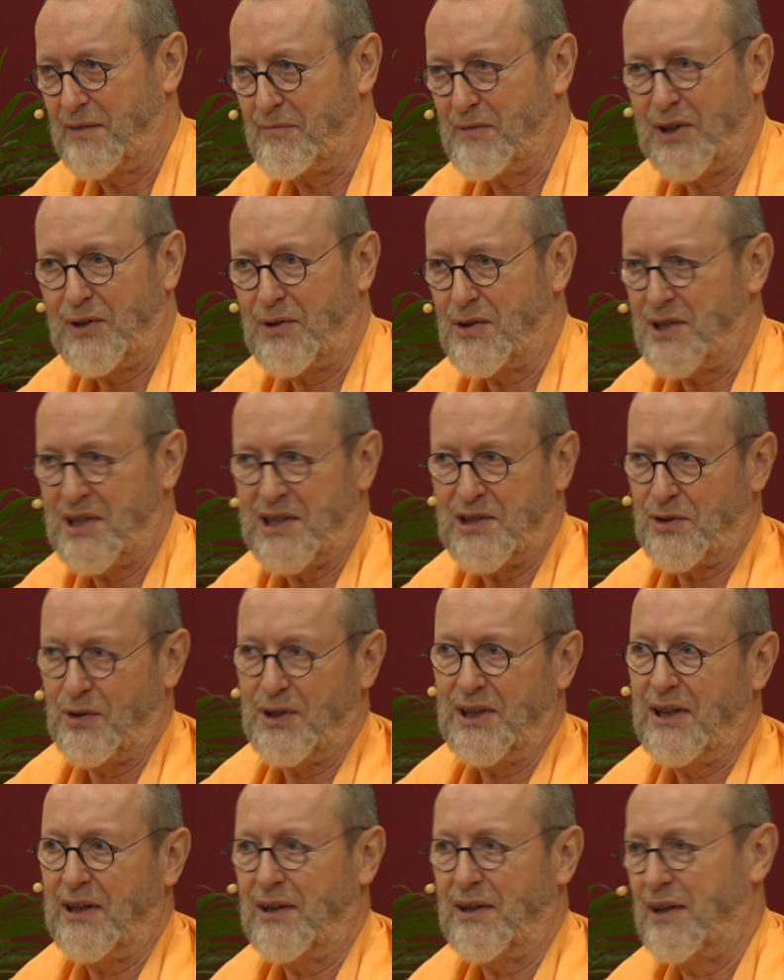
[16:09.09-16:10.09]
because it's
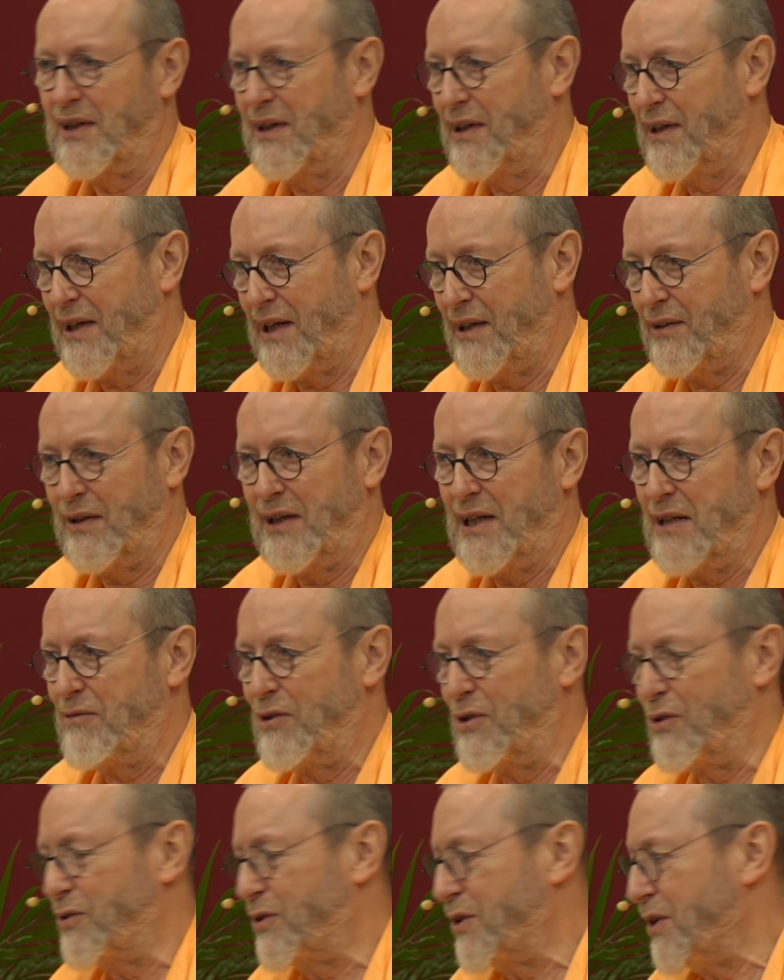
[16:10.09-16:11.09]
only at the
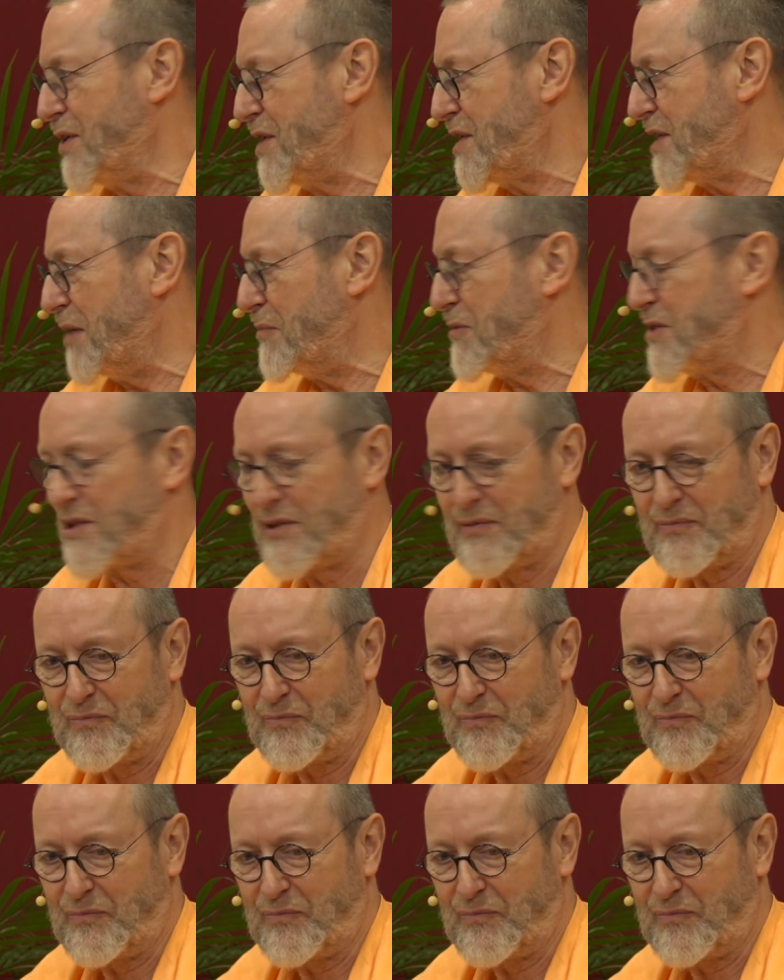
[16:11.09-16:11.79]
level of concepts.